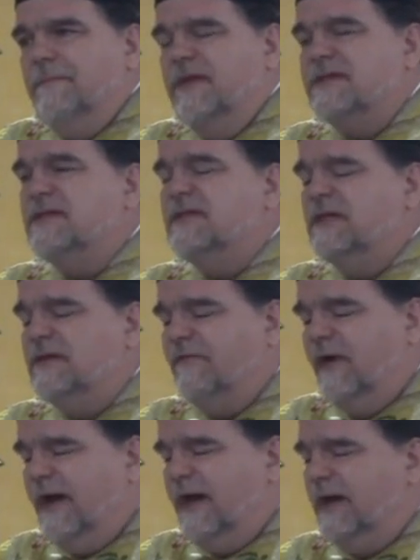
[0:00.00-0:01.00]
This is the
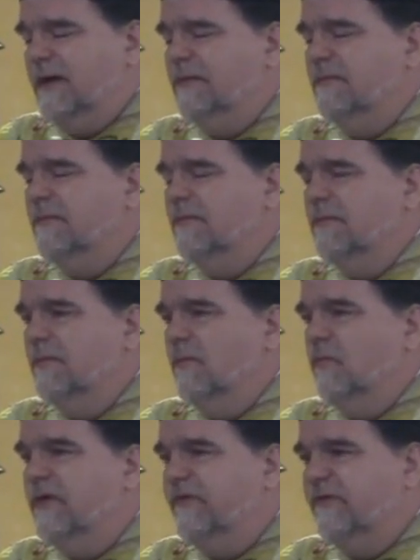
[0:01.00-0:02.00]
divine
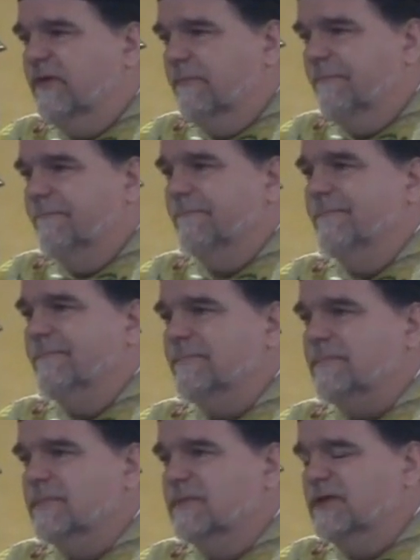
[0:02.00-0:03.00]
wisdom,
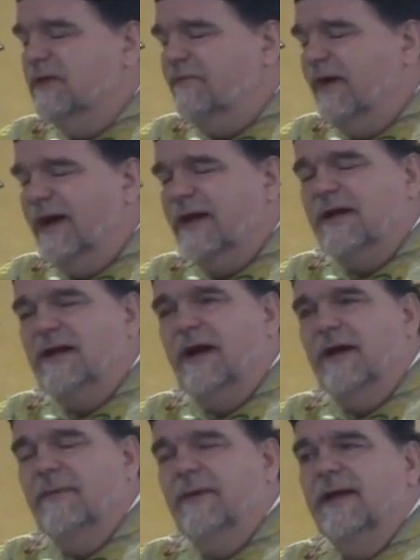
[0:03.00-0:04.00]
the divine
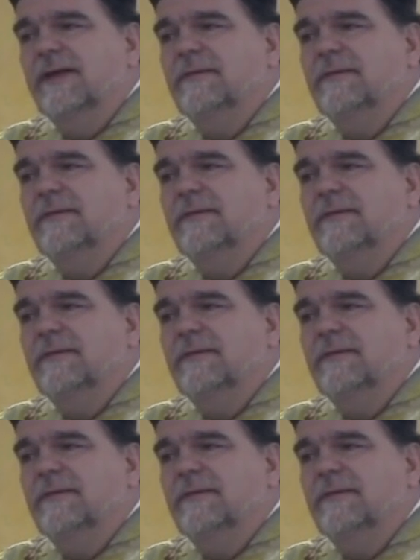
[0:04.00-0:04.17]
economy.